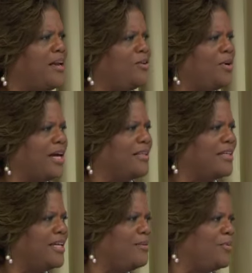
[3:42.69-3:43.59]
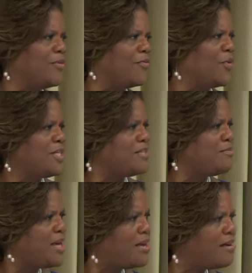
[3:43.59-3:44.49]
You got to keep your
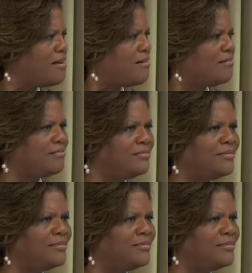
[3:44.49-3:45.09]
voicemail.